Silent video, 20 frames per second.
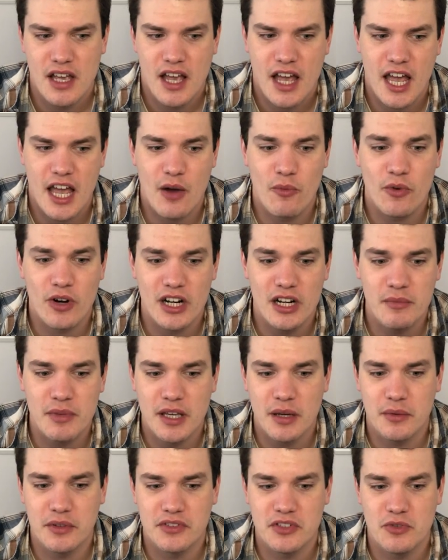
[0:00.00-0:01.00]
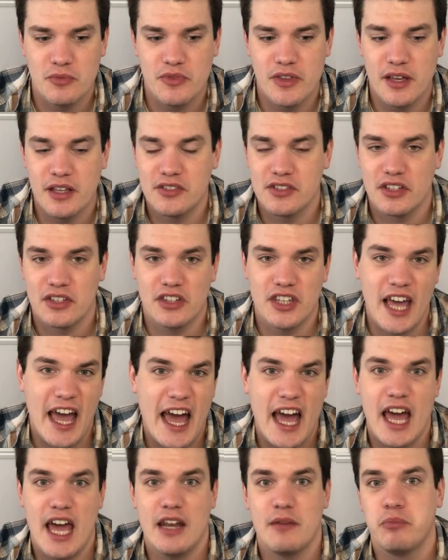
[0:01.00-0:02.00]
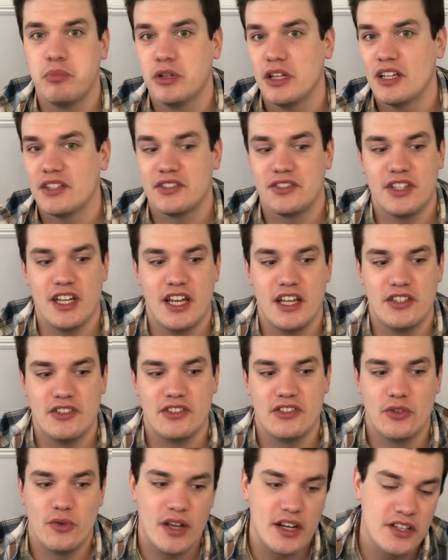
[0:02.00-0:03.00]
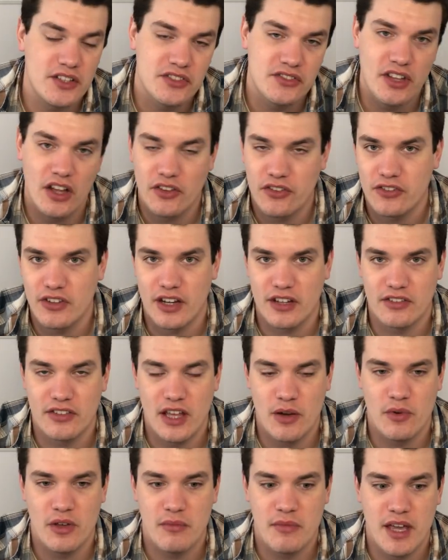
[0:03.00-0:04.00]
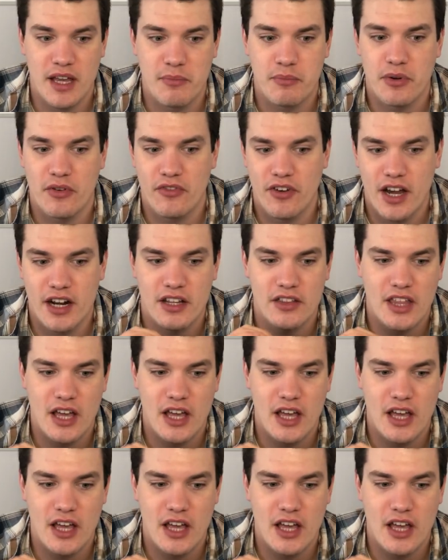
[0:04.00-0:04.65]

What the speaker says: And we're going to be able to basically add +10 to any stealth checks that we make, provided